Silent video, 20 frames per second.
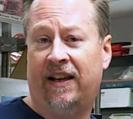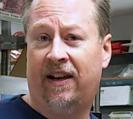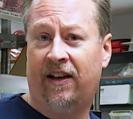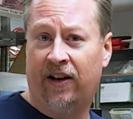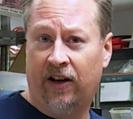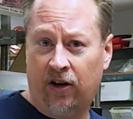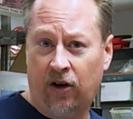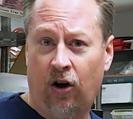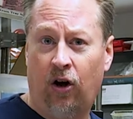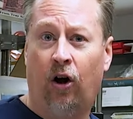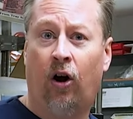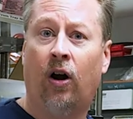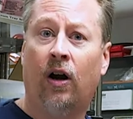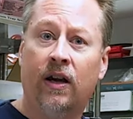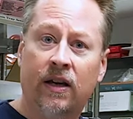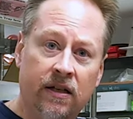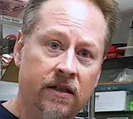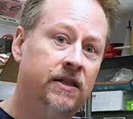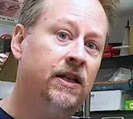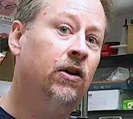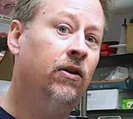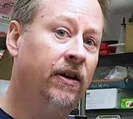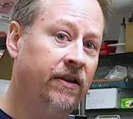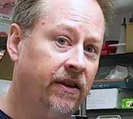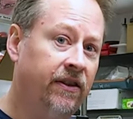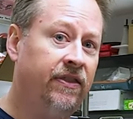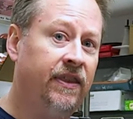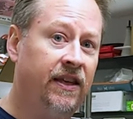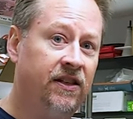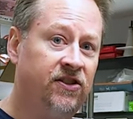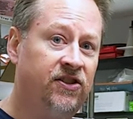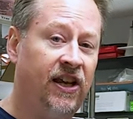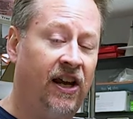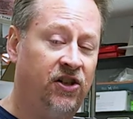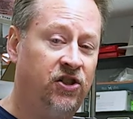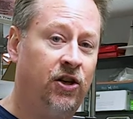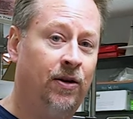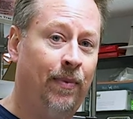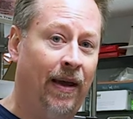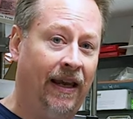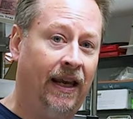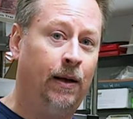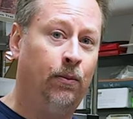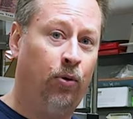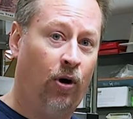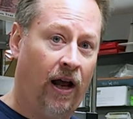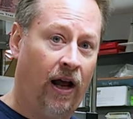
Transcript: that can occur during the thin section making